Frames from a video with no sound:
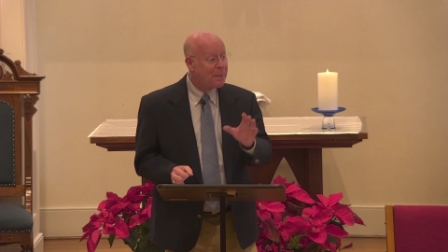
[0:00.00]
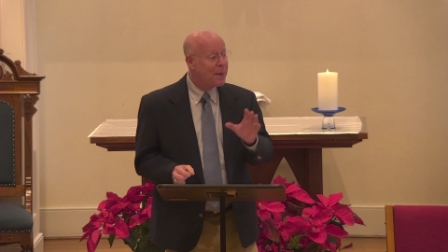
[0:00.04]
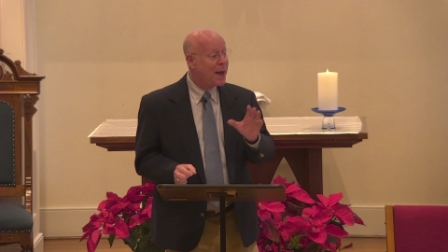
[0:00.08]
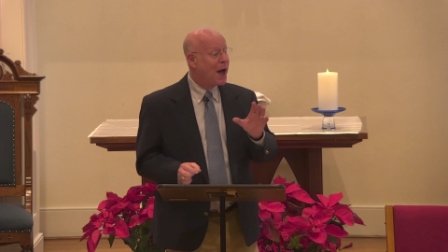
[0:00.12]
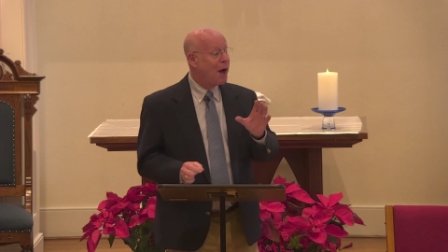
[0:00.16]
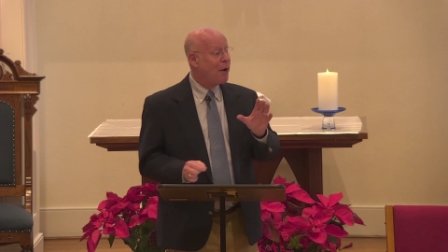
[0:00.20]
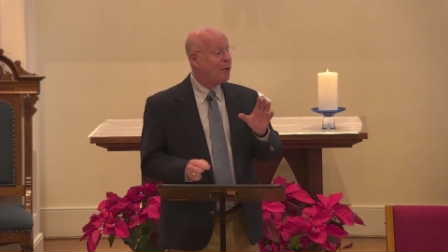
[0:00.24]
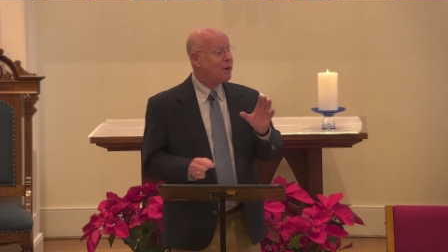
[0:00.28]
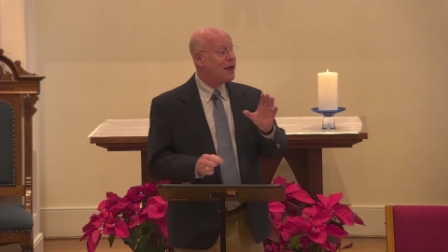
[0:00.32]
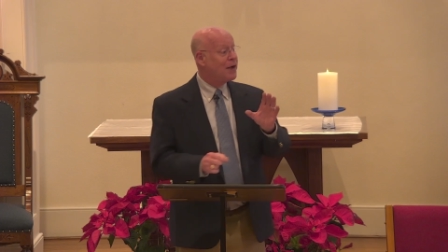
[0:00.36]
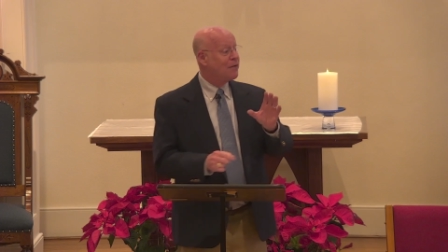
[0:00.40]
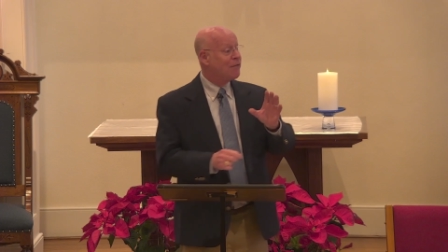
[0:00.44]

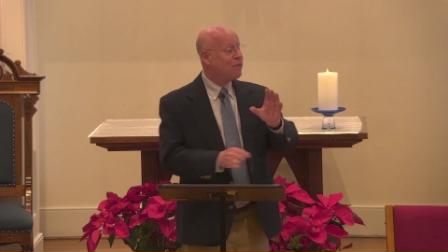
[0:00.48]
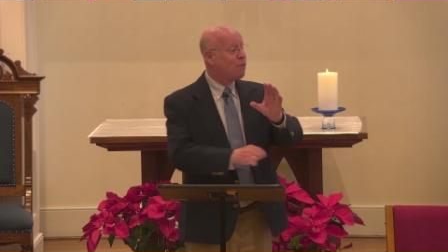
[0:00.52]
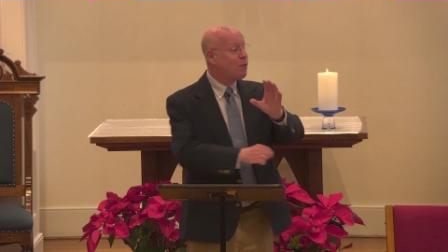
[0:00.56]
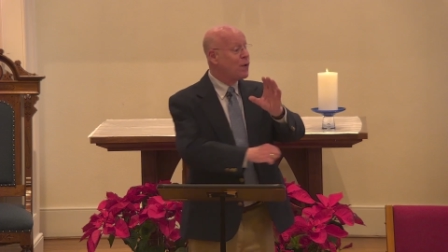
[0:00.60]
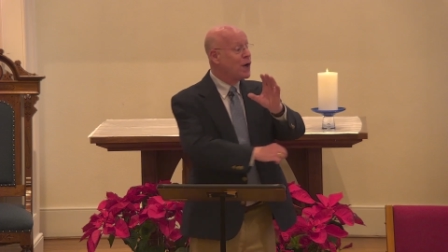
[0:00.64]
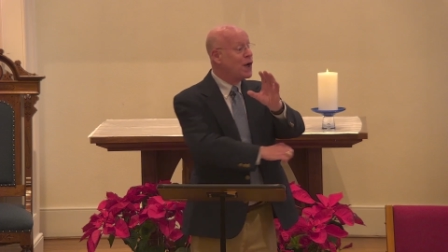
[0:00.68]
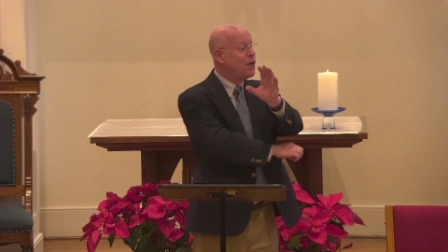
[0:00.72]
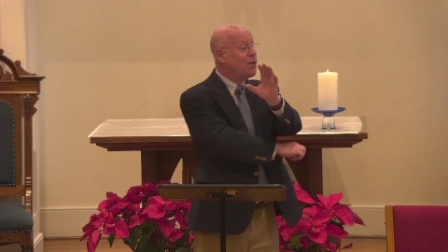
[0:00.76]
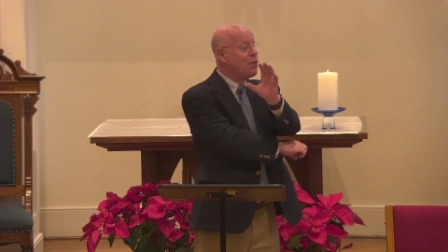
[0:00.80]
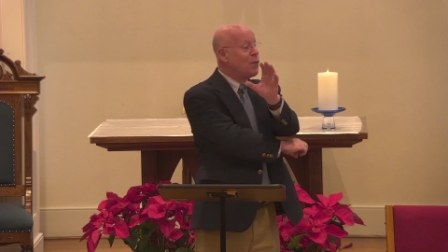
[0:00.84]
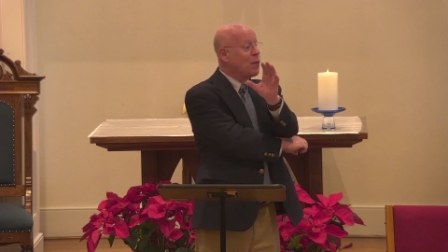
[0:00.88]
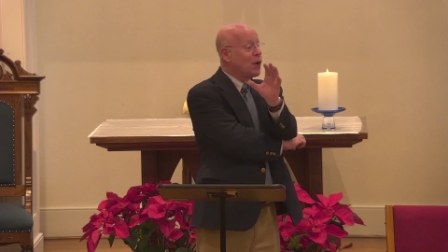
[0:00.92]
about if
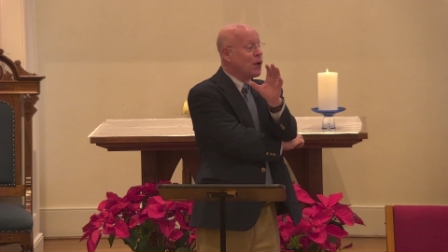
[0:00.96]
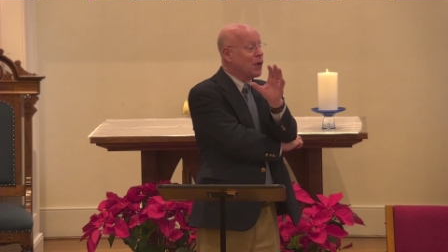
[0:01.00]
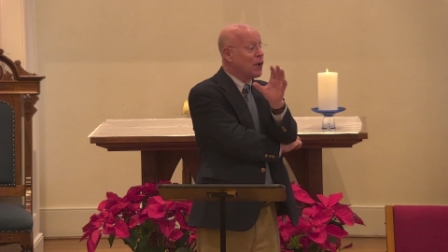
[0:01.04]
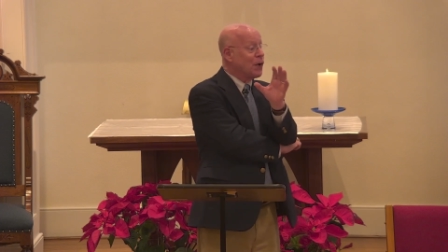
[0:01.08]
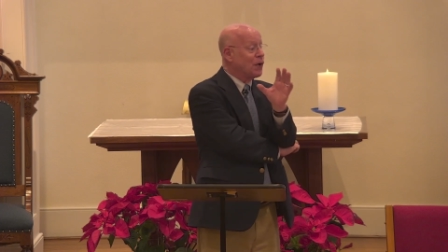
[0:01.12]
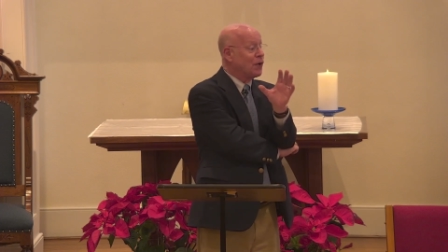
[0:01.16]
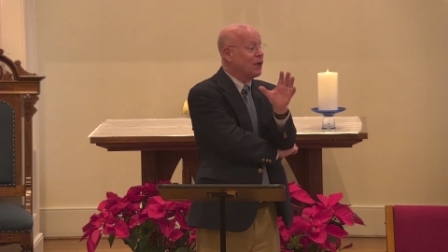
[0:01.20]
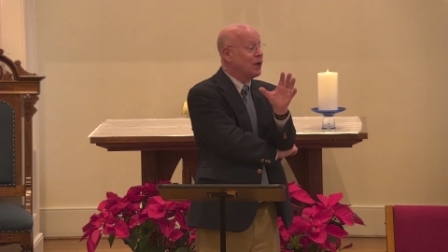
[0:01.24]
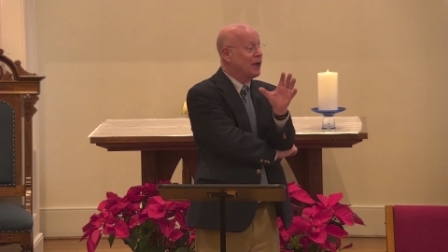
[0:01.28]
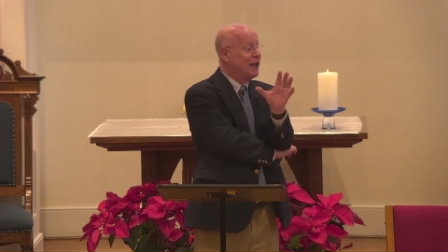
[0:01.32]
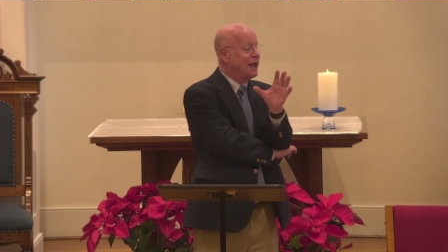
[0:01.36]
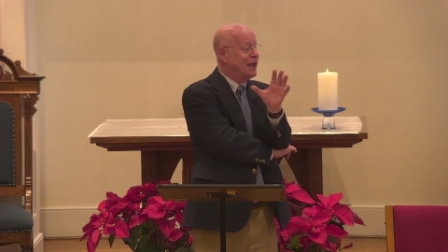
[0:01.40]
we
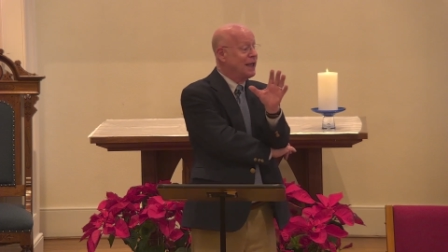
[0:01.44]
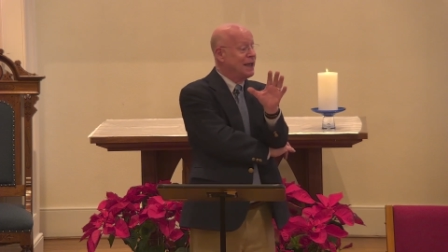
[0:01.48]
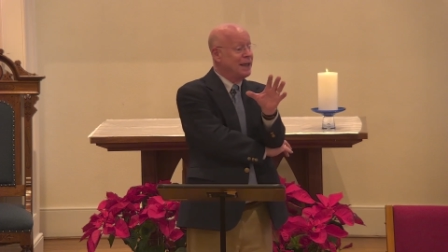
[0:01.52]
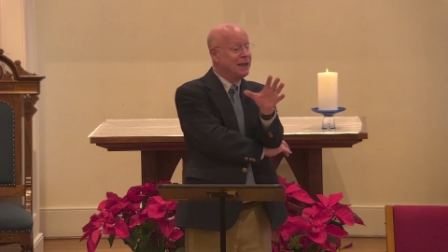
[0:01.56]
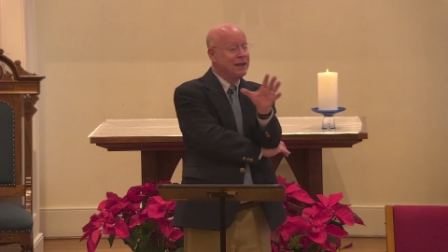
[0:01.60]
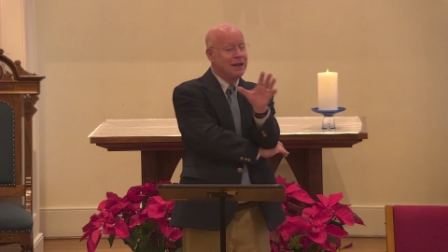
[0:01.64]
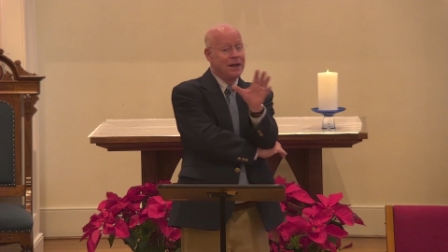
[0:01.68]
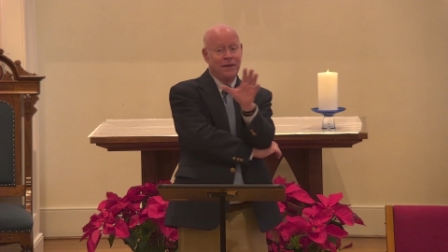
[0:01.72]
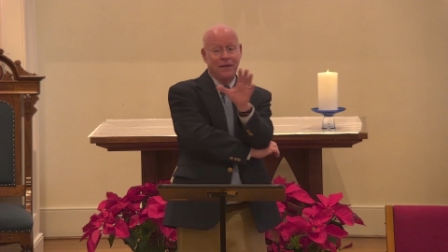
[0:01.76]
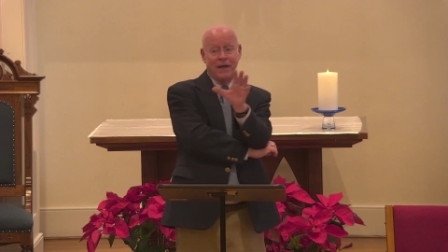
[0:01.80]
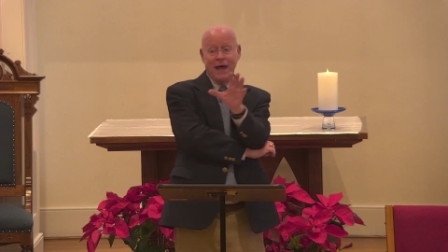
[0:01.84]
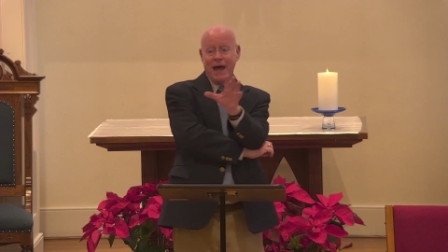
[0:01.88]
were
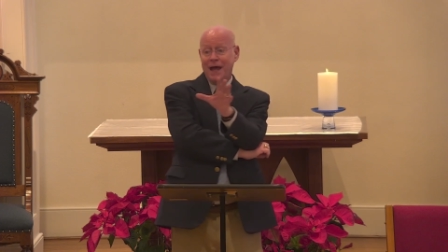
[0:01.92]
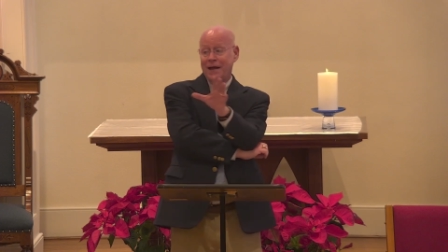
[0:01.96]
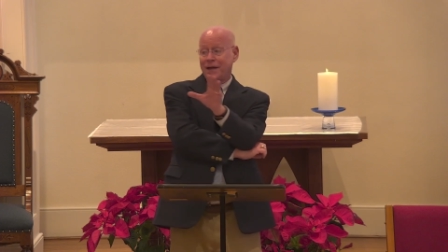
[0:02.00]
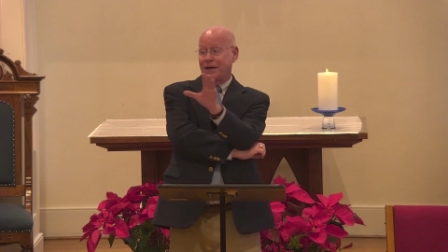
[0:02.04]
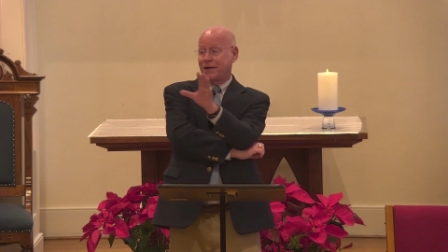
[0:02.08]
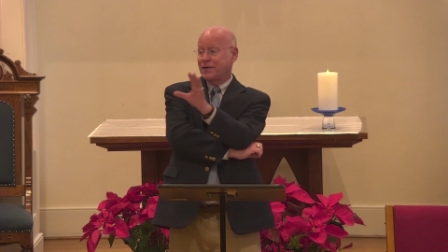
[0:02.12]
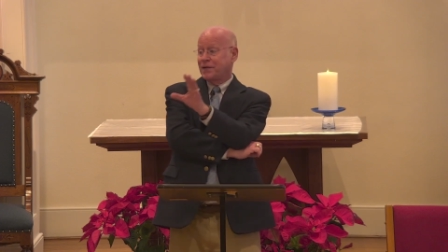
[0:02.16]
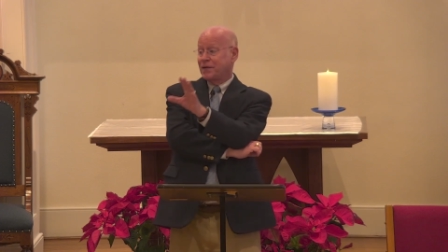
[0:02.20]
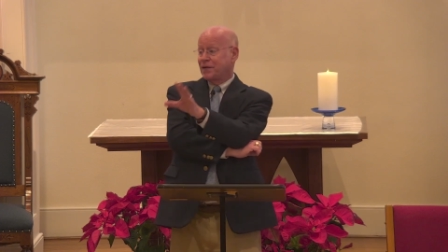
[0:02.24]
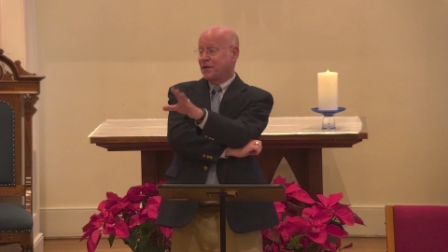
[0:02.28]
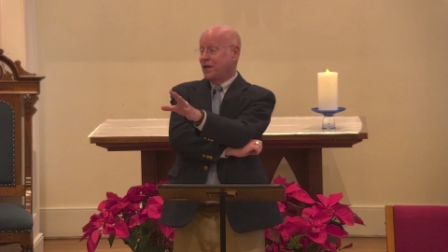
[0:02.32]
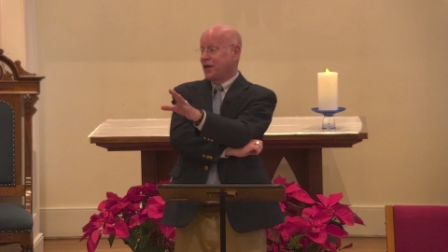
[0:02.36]
in
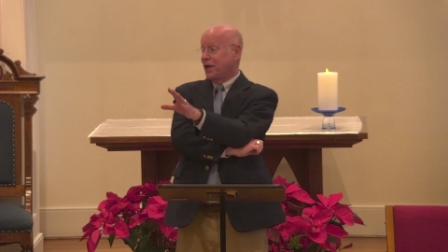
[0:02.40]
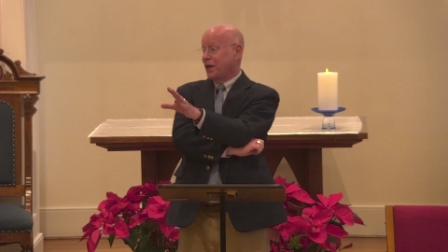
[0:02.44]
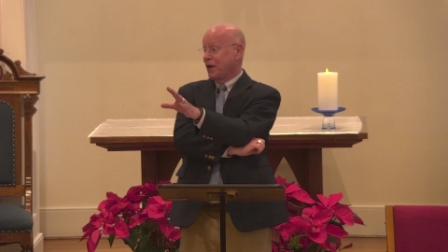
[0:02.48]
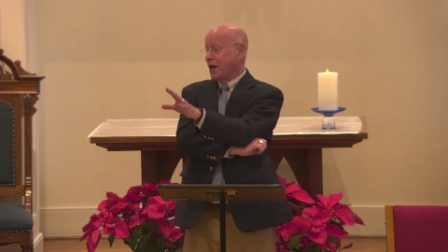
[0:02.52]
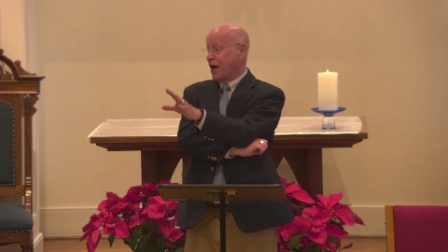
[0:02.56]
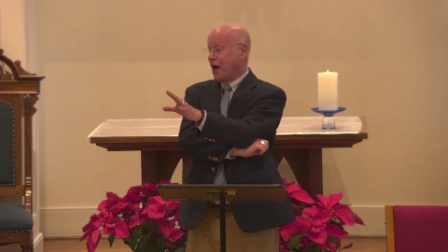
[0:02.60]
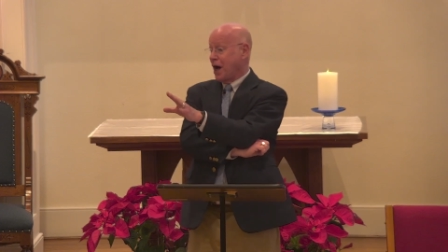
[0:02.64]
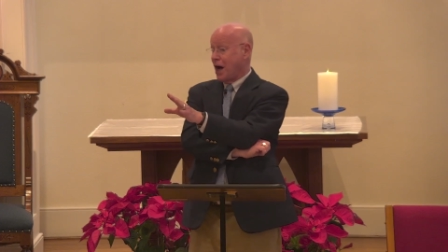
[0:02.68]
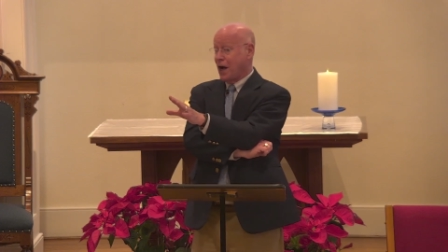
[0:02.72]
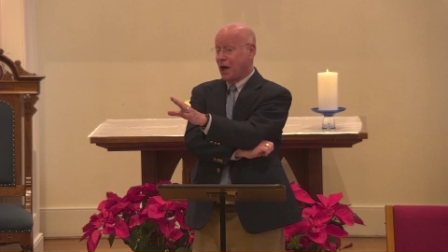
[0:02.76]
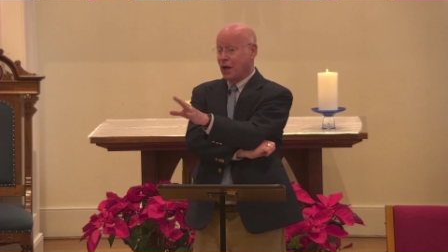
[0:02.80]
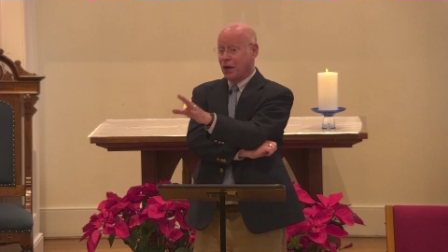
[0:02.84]
that
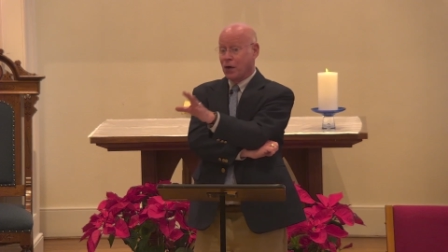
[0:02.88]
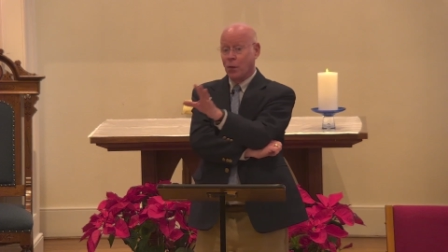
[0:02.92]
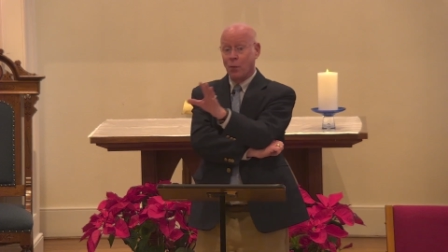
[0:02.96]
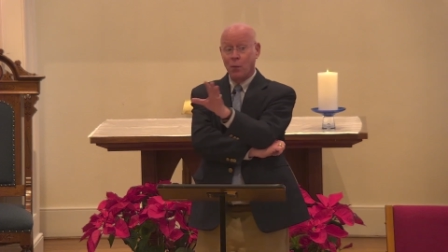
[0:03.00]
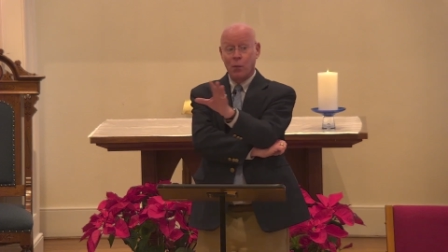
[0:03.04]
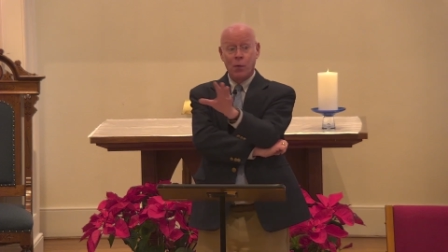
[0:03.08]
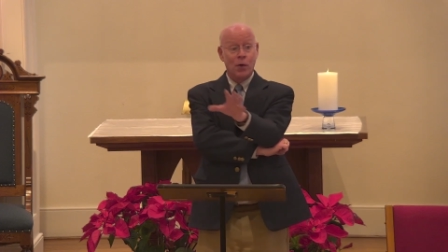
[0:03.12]
synagogue